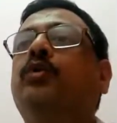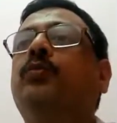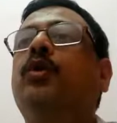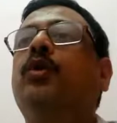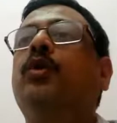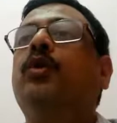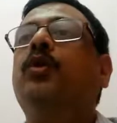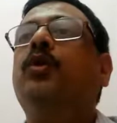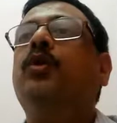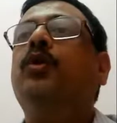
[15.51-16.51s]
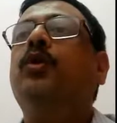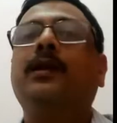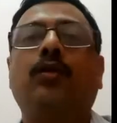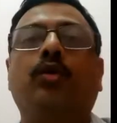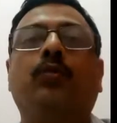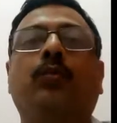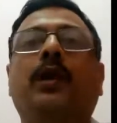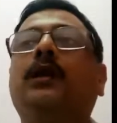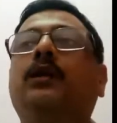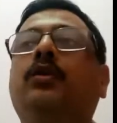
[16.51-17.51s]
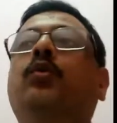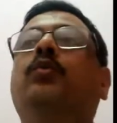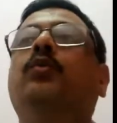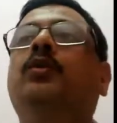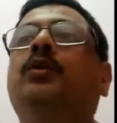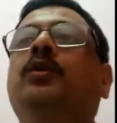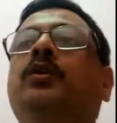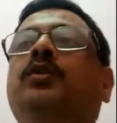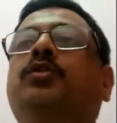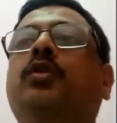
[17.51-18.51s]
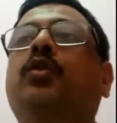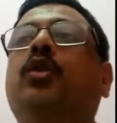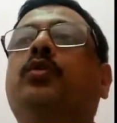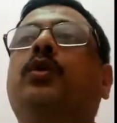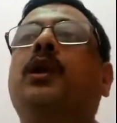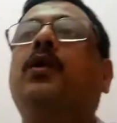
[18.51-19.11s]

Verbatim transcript: models 1 and growth model 2. So growth model